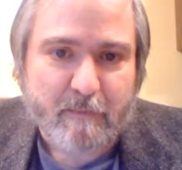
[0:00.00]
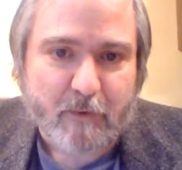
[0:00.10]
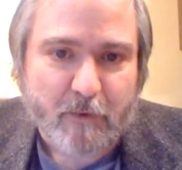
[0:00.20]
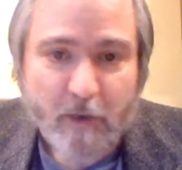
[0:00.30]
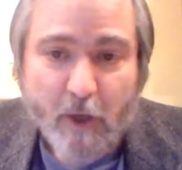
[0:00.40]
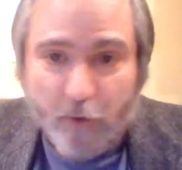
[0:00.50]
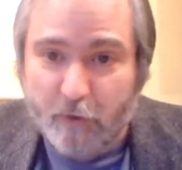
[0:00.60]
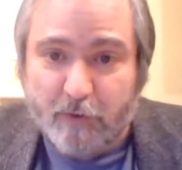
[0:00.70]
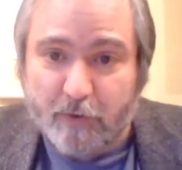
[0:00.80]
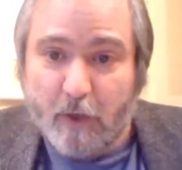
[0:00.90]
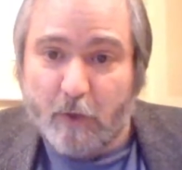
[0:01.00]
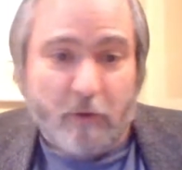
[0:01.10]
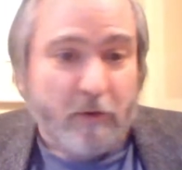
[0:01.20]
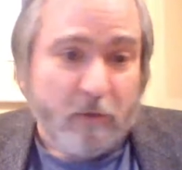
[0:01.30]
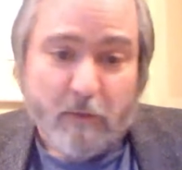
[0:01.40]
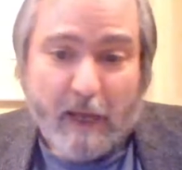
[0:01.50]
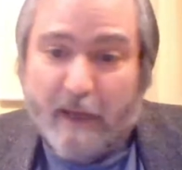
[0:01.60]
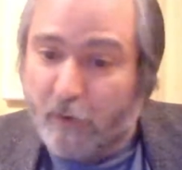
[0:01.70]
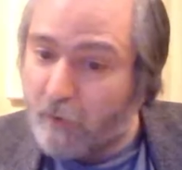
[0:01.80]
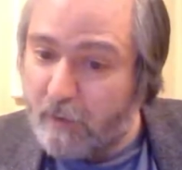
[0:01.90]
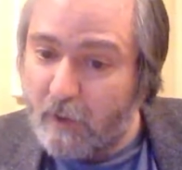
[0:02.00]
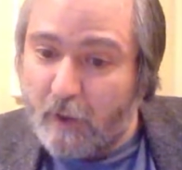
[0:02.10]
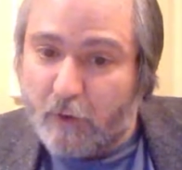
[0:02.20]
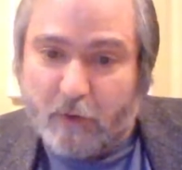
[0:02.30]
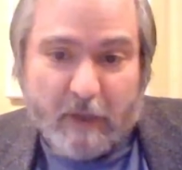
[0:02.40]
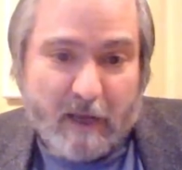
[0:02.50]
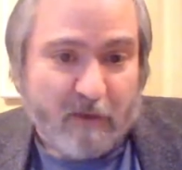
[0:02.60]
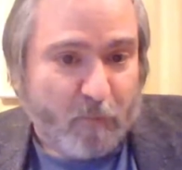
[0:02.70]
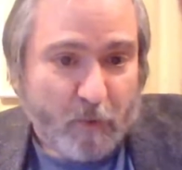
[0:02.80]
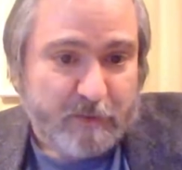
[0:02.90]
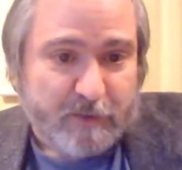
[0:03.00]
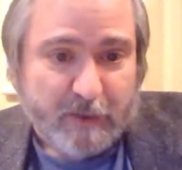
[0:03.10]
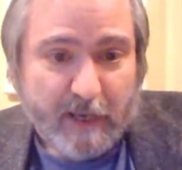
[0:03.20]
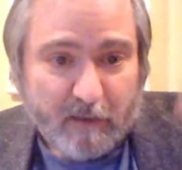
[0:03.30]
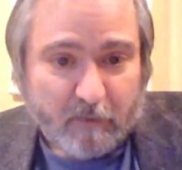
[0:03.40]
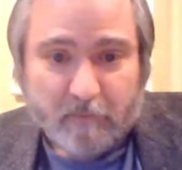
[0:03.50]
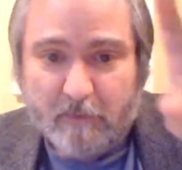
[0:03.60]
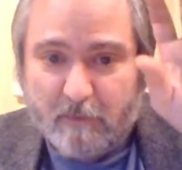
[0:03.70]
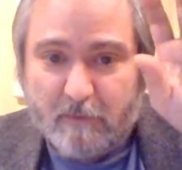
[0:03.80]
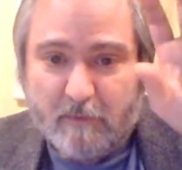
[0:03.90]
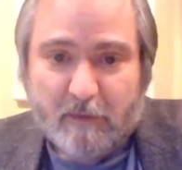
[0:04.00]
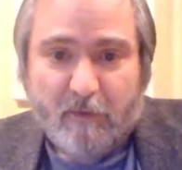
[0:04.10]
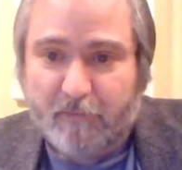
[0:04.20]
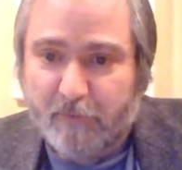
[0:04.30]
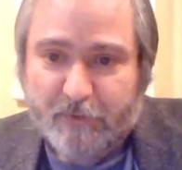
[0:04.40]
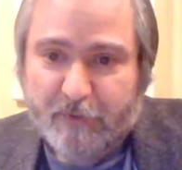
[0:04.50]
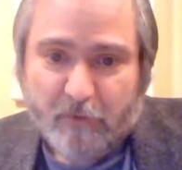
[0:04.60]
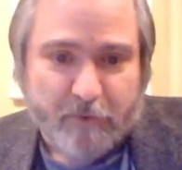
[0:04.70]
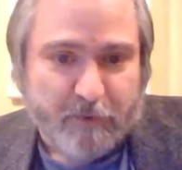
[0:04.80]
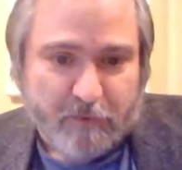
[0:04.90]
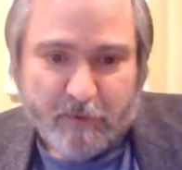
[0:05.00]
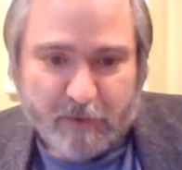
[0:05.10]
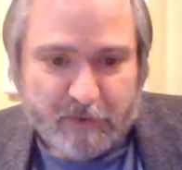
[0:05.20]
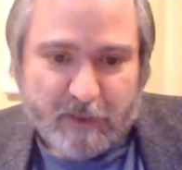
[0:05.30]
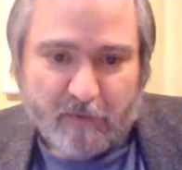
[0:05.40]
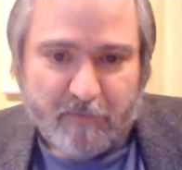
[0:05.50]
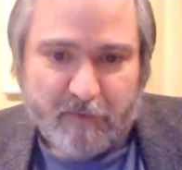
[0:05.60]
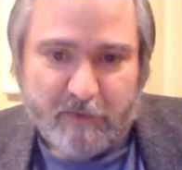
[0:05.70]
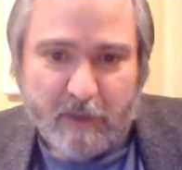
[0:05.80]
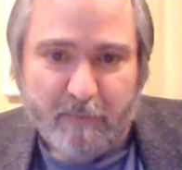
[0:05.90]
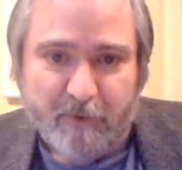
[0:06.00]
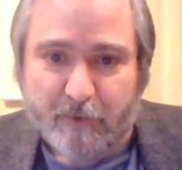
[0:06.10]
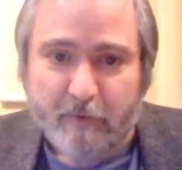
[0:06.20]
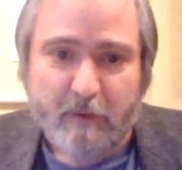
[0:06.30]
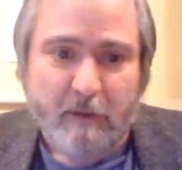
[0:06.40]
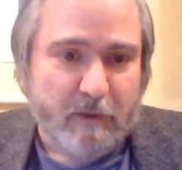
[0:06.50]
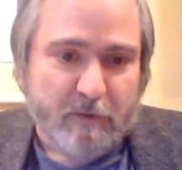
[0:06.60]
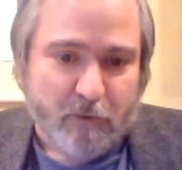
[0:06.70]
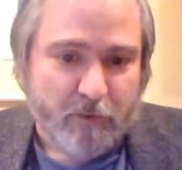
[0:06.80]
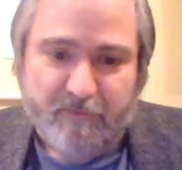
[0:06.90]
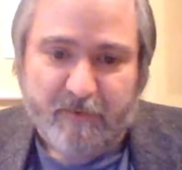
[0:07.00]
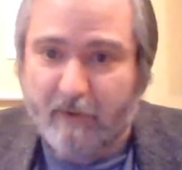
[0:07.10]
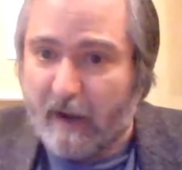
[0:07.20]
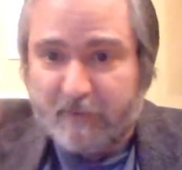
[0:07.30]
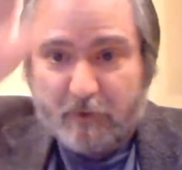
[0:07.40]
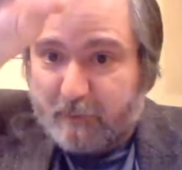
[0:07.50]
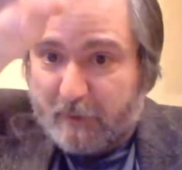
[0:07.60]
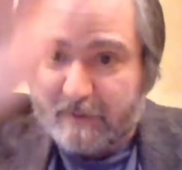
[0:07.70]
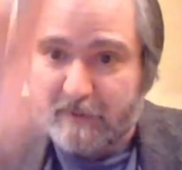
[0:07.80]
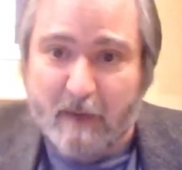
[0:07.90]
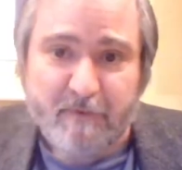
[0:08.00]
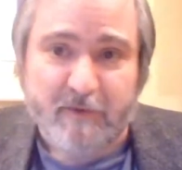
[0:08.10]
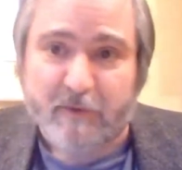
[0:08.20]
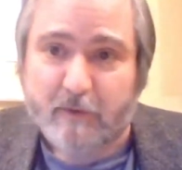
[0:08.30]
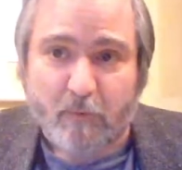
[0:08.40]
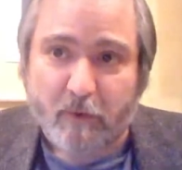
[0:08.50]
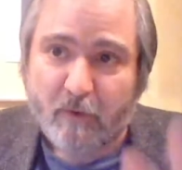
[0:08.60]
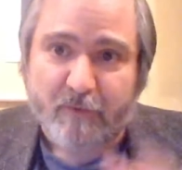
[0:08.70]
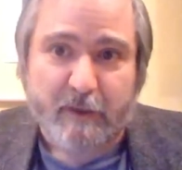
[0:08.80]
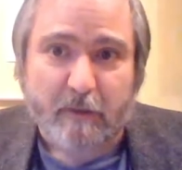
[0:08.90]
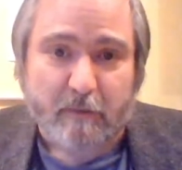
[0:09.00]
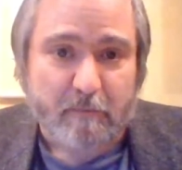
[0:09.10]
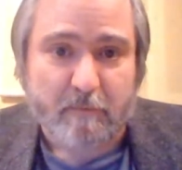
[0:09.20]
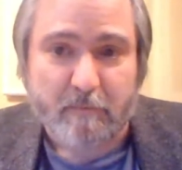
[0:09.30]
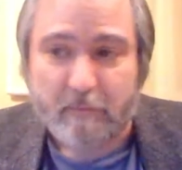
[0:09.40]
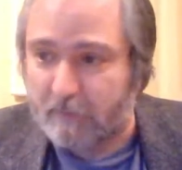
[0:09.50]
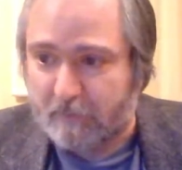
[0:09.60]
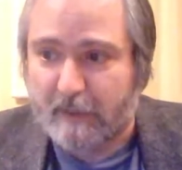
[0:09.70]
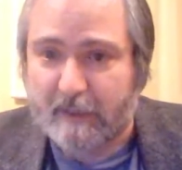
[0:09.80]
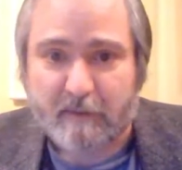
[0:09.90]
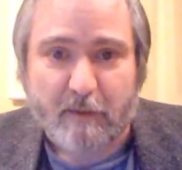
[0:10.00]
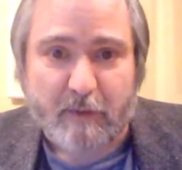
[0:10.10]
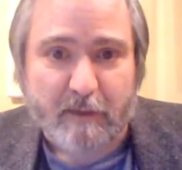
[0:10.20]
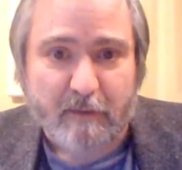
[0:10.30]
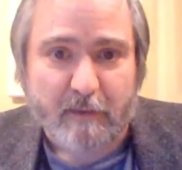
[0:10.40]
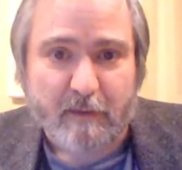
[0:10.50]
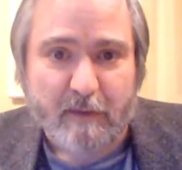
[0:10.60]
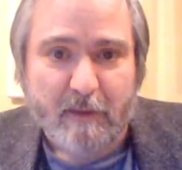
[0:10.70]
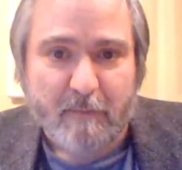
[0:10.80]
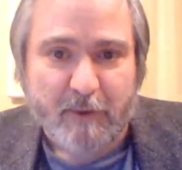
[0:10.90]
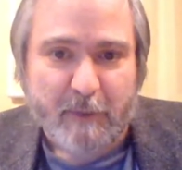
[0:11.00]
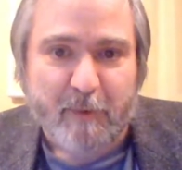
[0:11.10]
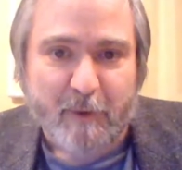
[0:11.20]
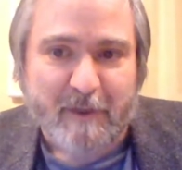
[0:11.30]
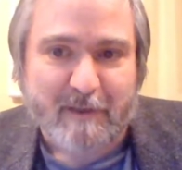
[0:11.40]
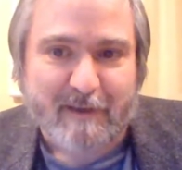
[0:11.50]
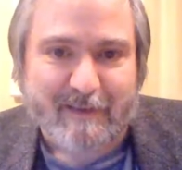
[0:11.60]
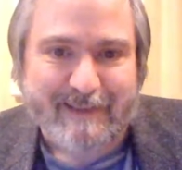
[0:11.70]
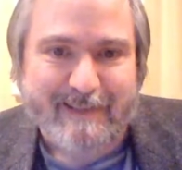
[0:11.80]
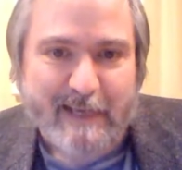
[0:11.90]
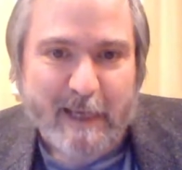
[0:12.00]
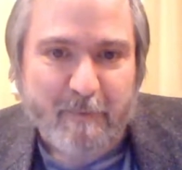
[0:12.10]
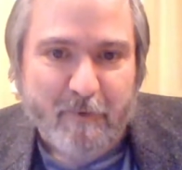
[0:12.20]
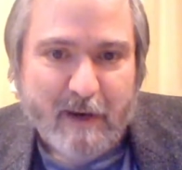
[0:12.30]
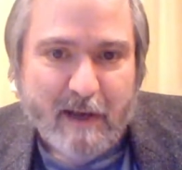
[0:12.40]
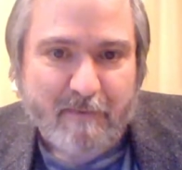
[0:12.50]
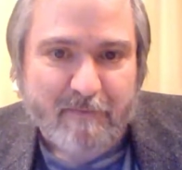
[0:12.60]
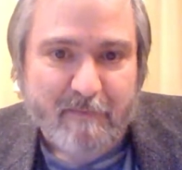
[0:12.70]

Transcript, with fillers: You can, you can, you can do that. You can, you can have one scale, you know, for the CO2, another scale for the temperature, two different graphs and just put on top of each other, one over the other, and look right at it directly. But he put them on the, on the same graph,